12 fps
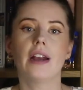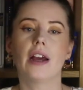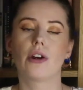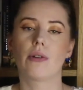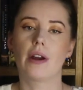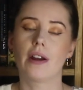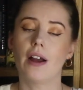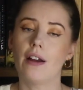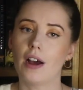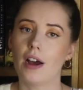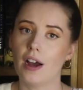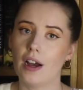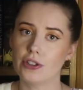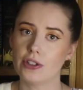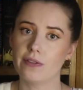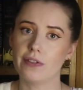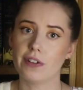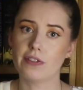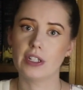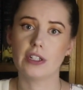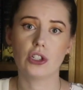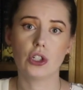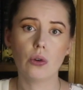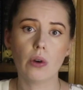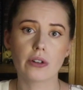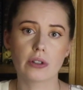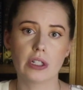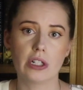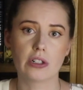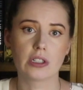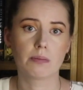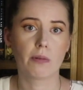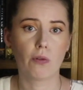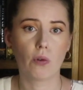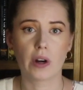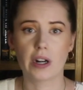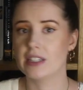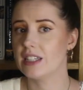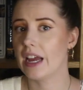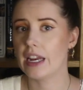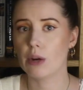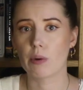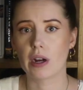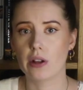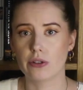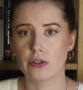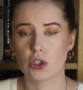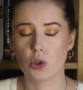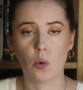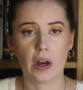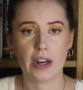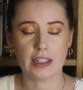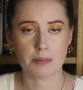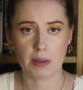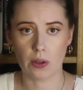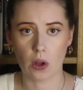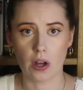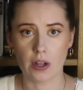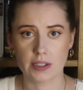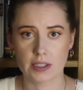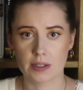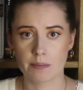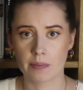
and around 150 to 200 years before it is anywhere close to what has been lost.